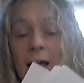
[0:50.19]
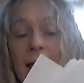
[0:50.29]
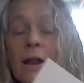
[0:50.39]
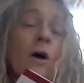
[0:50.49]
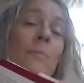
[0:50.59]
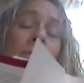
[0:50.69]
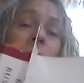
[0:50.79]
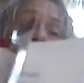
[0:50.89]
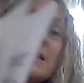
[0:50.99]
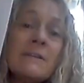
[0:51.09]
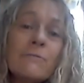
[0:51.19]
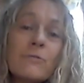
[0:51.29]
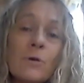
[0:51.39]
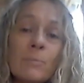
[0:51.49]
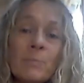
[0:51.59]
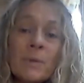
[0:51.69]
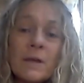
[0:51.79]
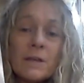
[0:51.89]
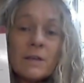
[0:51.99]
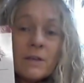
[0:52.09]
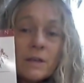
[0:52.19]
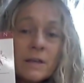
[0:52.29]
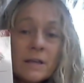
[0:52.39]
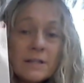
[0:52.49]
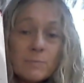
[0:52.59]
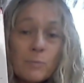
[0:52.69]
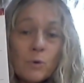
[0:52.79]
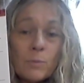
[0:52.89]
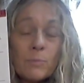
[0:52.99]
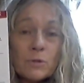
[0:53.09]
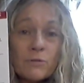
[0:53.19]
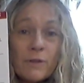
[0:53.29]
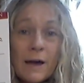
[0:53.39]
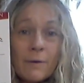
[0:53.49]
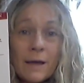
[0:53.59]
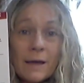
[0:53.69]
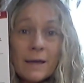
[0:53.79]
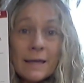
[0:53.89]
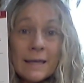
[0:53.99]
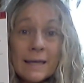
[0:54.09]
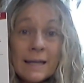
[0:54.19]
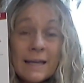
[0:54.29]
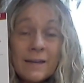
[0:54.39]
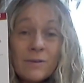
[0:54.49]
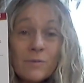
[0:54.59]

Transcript: and I'll be reading from his book, Bushflower Healing,